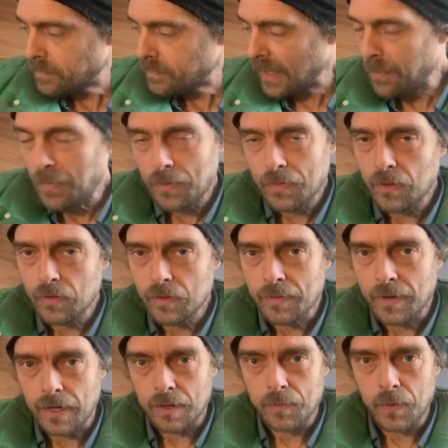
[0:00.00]
The only
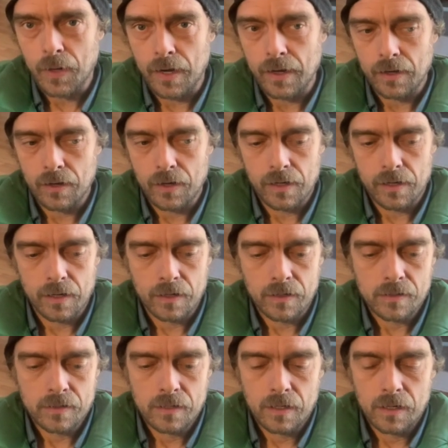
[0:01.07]
bike I'm riding right now.
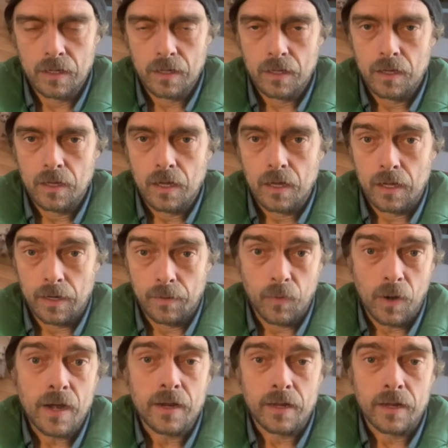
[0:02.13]
And I'm riding